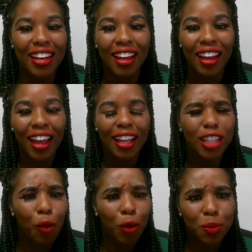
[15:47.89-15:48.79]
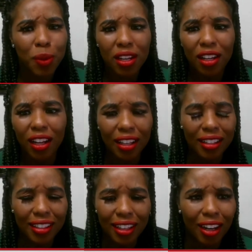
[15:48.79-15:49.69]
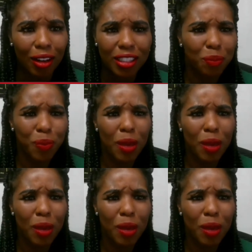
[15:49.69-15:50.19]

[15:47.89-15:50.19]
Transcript: And it's always been a, a, you know some